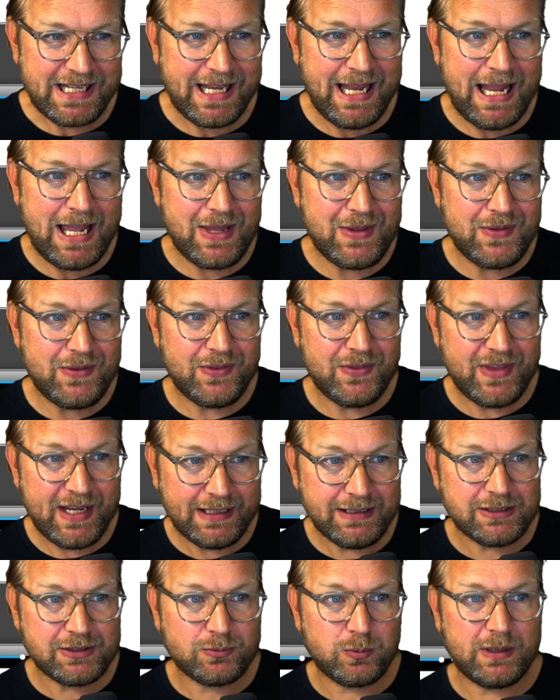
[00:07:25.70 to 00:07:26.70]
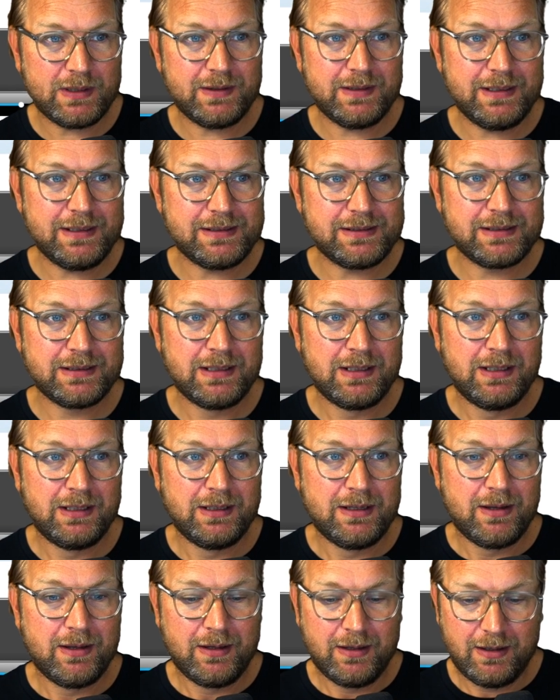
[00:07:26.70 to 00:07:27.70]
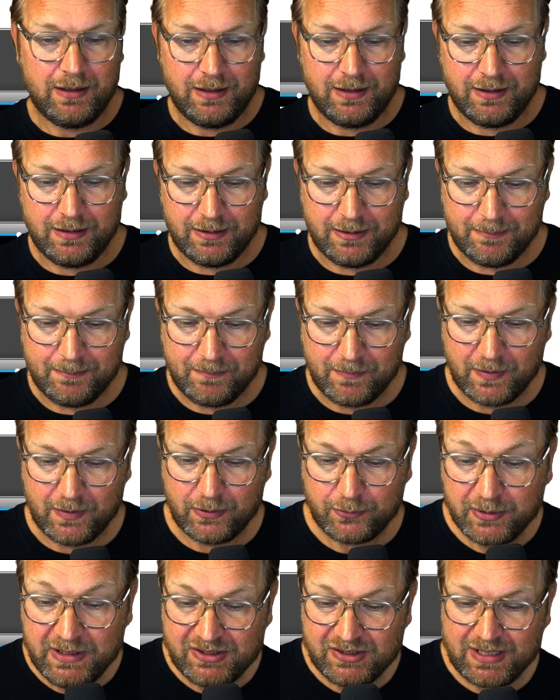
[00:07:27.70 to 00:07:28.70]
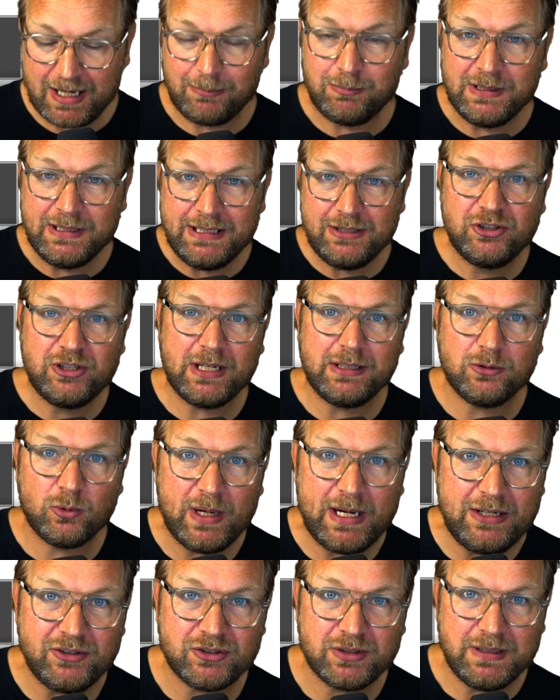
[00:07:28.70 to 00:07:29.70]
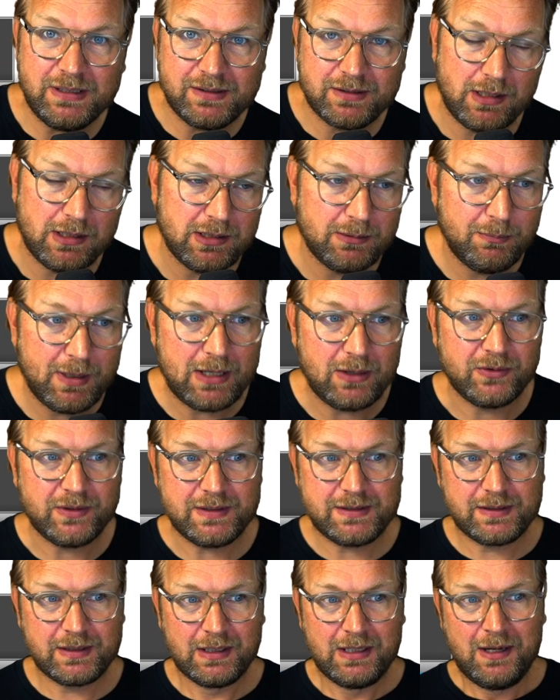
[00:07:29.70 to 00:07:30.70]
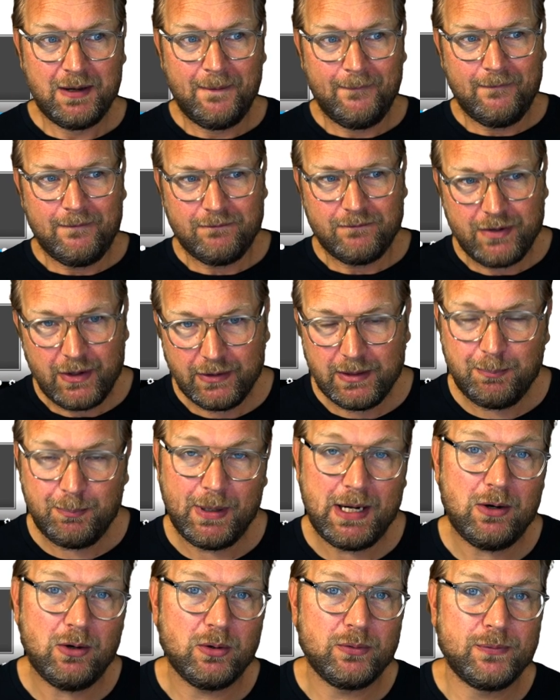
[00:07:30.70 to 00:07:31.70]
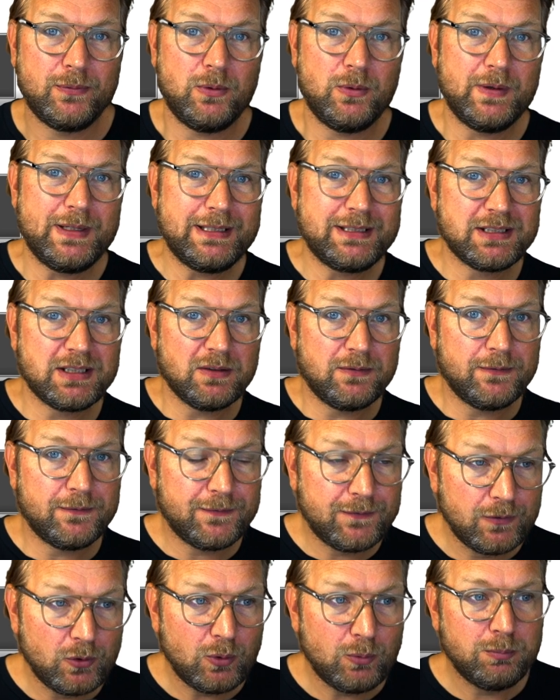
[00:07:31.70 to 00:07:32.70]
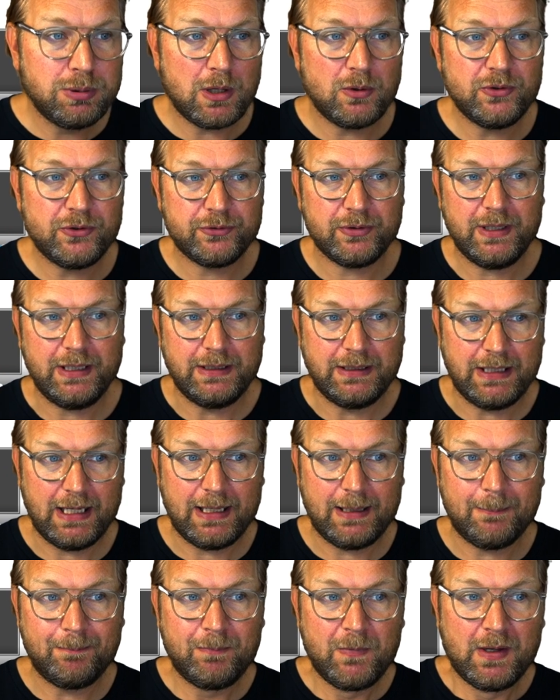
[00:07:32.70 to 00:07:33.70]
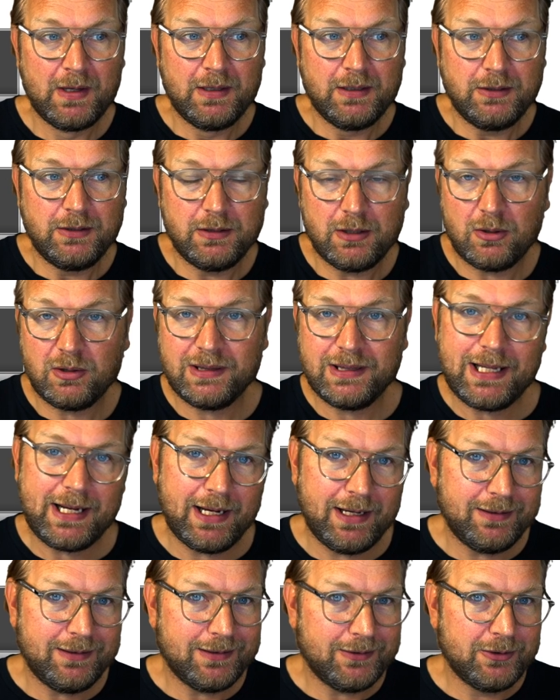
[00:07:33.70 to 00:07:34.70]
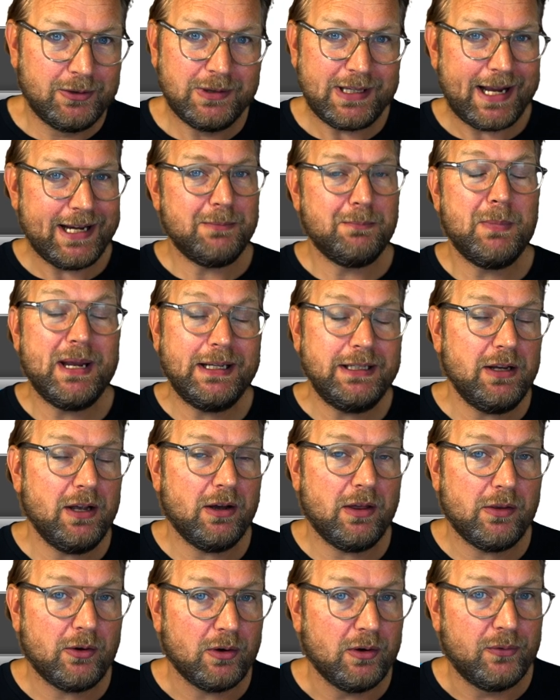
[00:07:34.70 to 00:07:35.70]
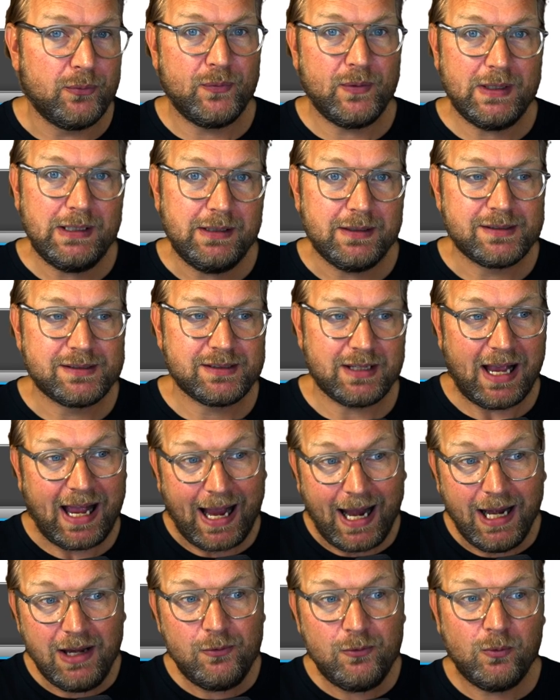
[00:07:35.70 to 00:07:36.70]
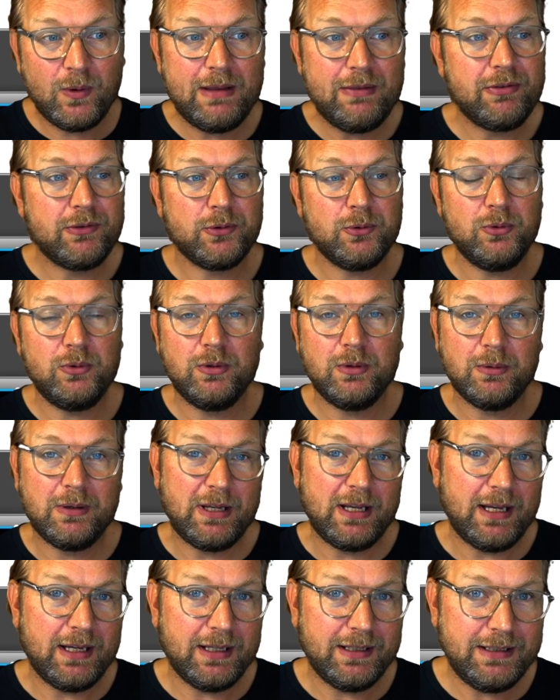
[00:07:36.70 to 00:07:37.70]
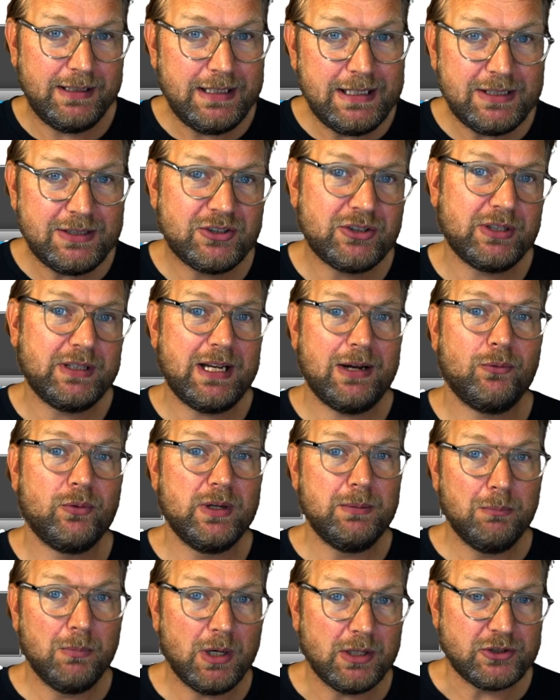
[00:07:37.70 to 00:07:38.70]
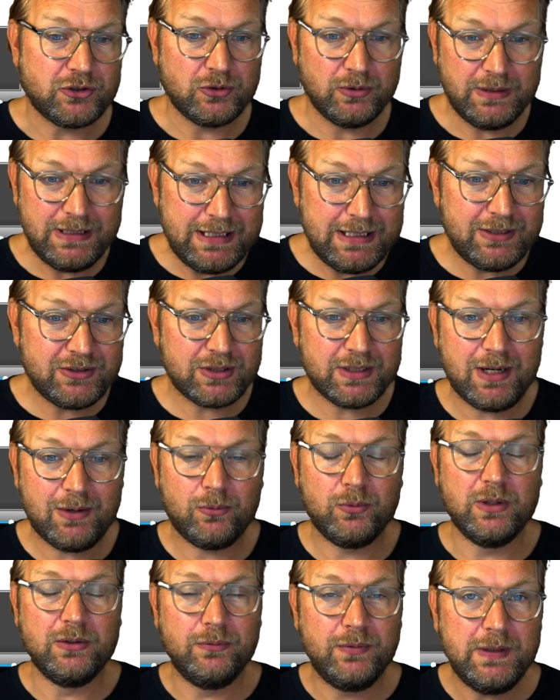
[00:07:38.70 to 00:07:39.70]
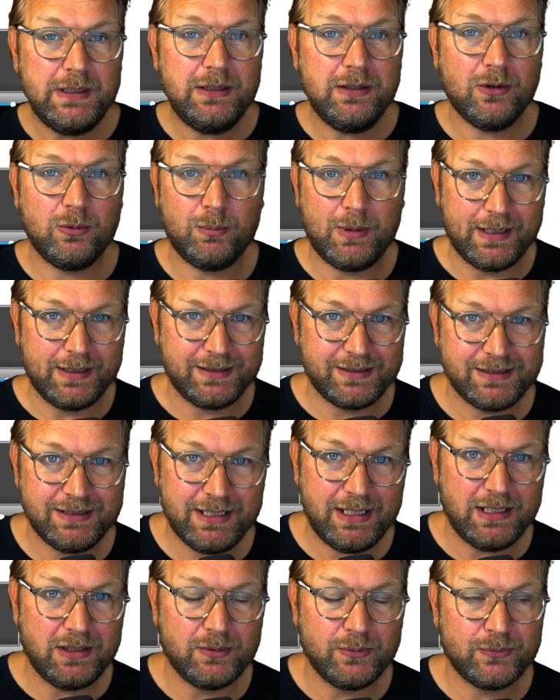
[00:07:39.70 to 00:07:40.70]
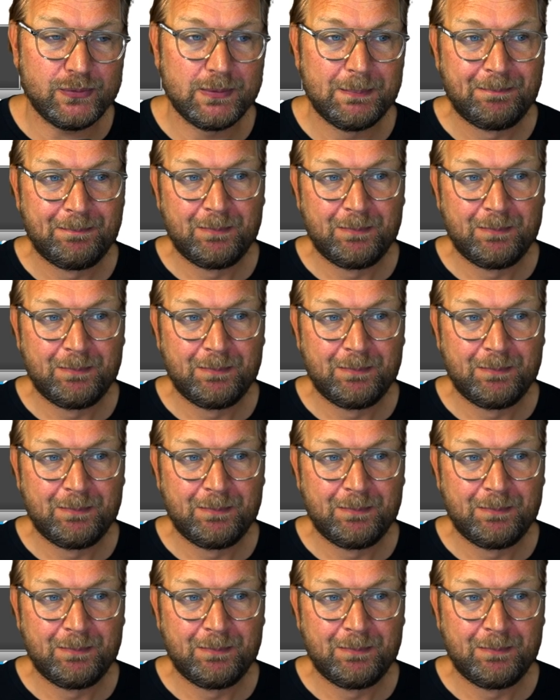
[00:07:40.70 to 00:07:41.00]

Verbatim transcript: And that is what this um, three step lead generation is all about. It's very powerful, it's a full blown training. And, you know, unlike many other affiliates, I've went through each and every module, each and every video myself.